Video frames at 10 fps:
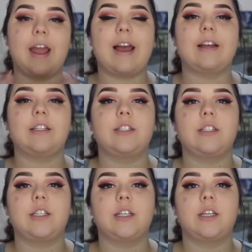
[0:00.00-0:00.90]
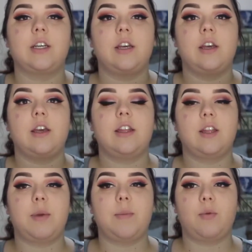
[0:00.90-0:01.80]
I asked
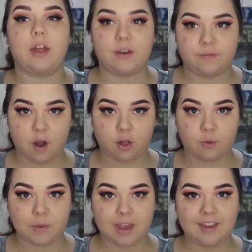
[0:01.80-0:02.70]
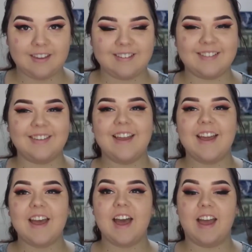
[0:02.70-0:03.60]
the people that follow me
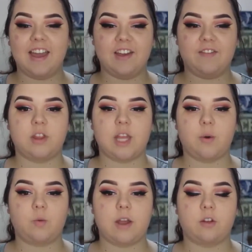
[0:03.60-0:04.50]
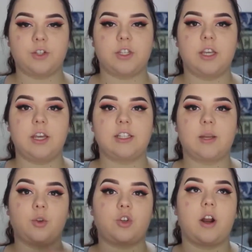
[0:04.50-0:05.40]
what they would rather see, because
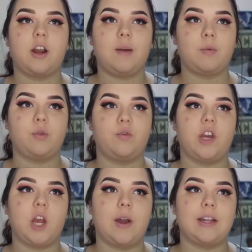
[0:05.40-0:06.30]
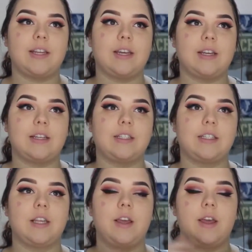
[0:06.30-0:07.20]
I was trying to come up with video
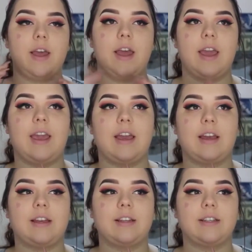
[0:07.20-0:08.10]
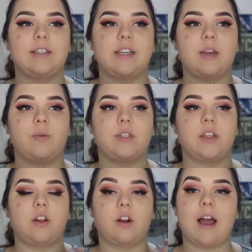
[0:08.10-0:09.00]
ideas, and it was
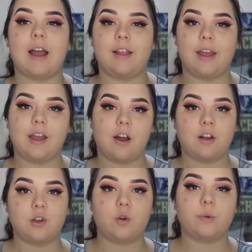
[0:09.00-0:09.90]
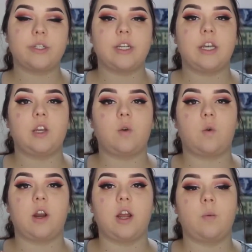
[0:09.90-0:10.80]
either a highlight and contour routine
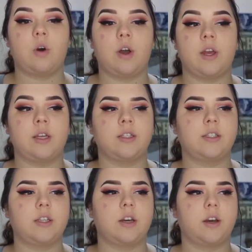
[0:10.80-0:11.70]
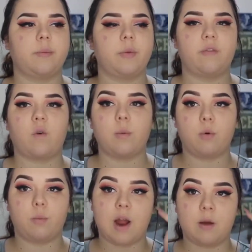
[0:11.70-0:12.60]
or it was
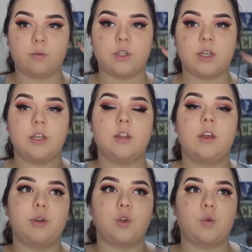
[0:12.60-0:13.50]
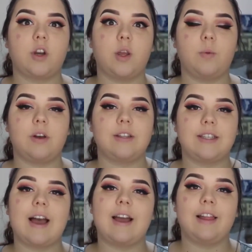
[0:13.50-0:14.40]
affordable brow routine. The majority was
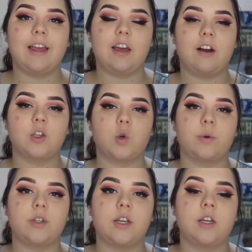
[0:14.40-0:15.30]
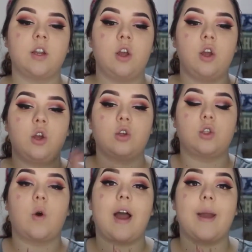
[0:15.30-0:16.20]
the highlight and contour routine,
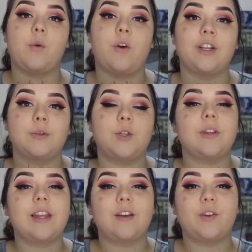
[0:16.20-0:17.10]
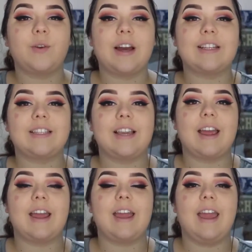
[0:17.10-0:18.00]
so I'm going to be doing that for you guys
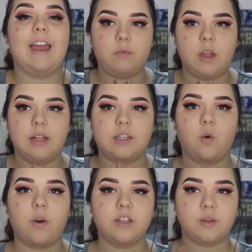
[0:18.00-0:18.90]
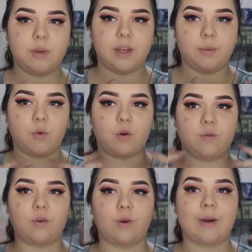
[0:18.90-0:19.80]
today, and it's going to be more
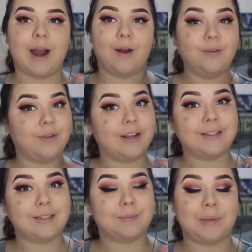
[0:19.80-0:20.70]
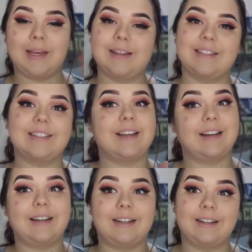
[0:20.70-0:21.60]
for round faces because
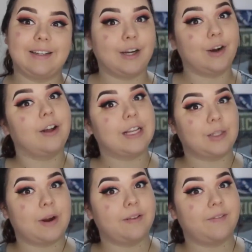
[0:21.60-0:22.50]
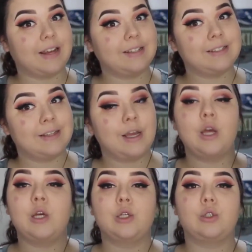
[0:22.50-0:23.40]
your girl has a round face,
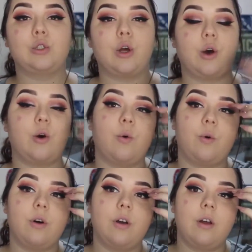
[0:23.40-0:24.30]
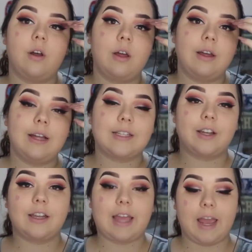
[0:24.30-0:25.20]
so it's
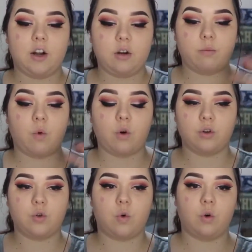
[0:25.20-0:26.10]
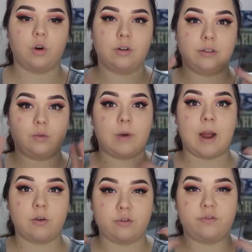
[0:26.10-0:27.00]
going to cater more towards
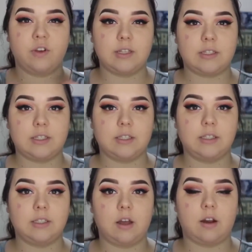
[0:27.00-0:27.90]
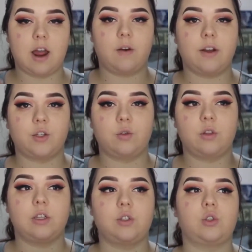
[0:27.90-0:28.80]
rounder faces on how I do
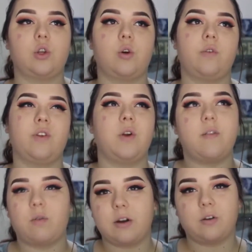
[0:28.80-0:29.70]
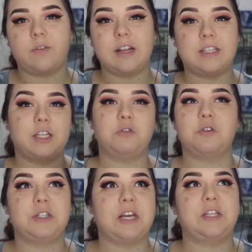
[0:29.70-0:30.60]
this. So if you don't have a rounder face and you
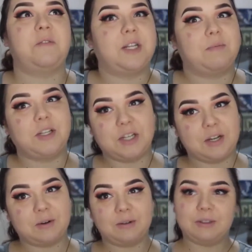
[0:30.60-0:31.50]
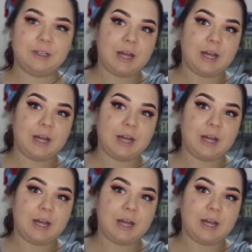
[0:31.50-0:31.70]
just like to watch my channel,